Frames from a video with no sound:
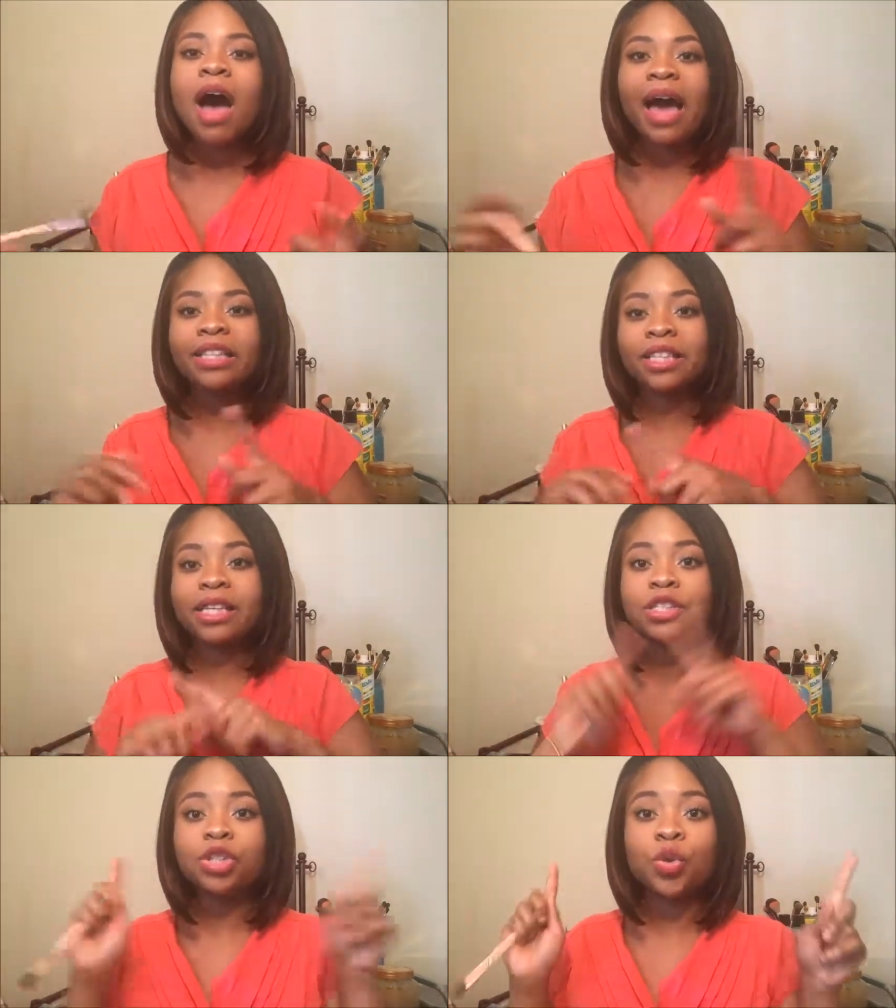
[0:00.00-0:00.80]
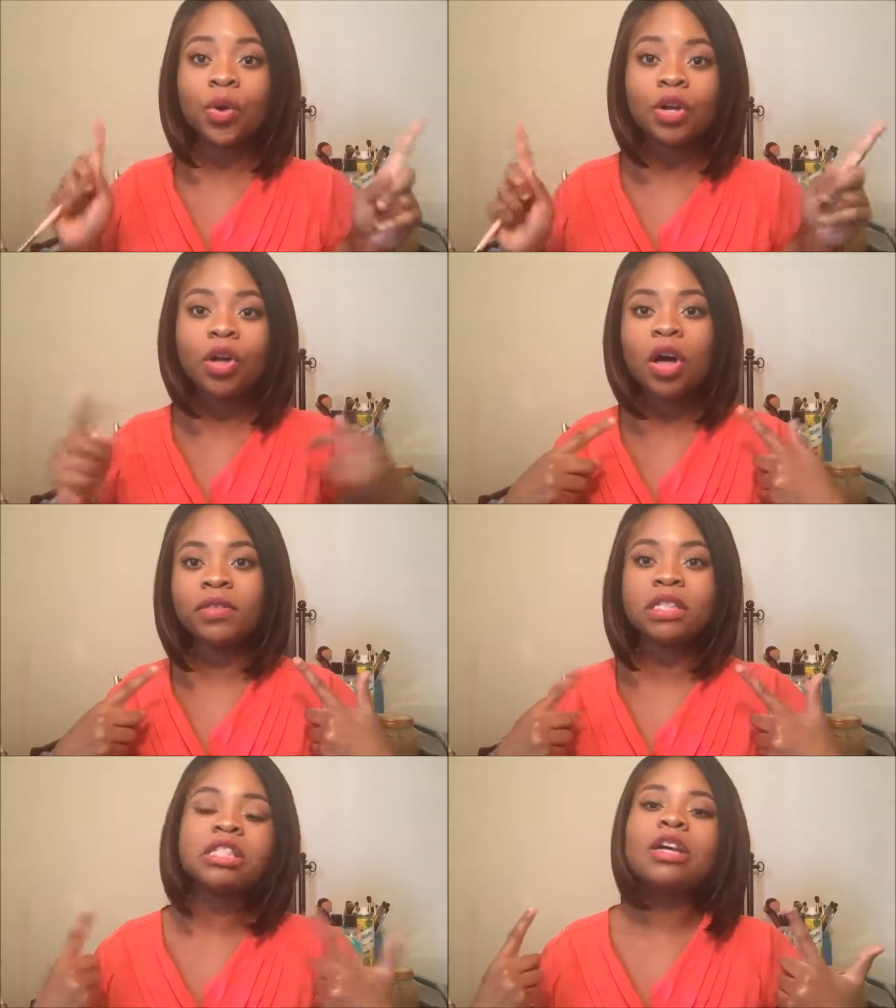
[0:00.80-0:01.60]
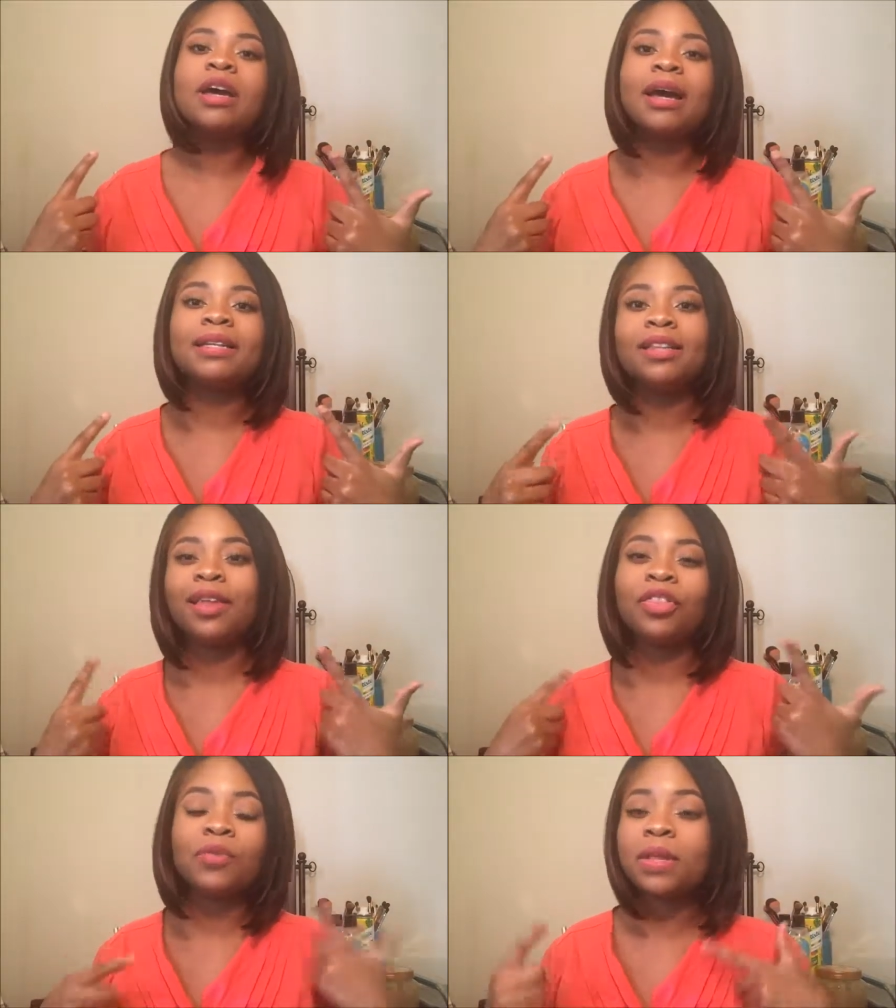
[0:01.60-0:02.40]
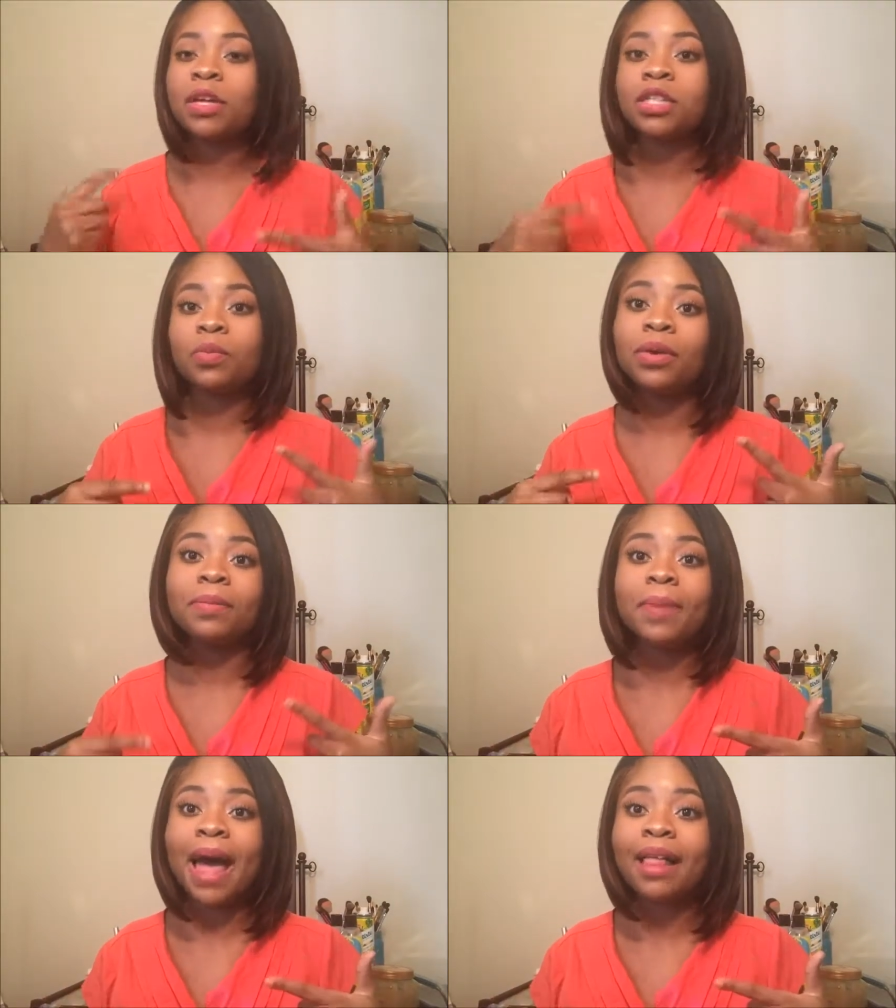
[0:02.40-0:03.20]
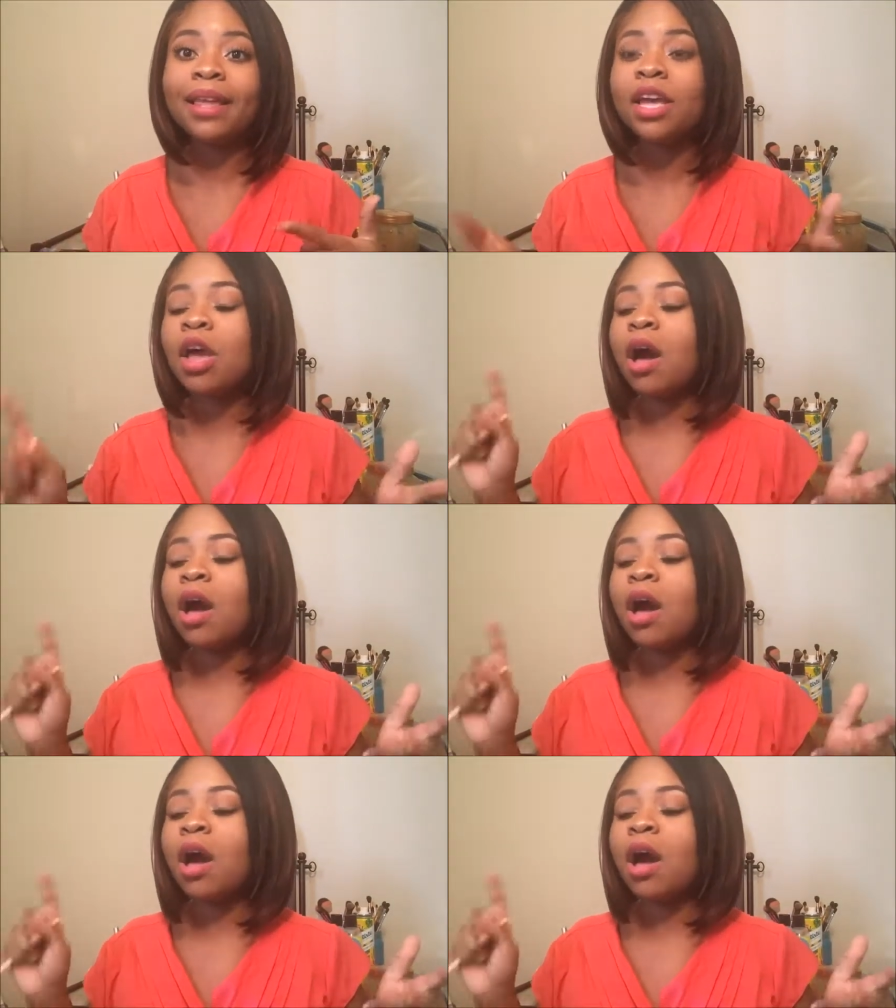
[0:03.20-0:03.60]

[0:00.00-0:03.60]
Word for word: I did a tutorial on this look. I did three looks in one palette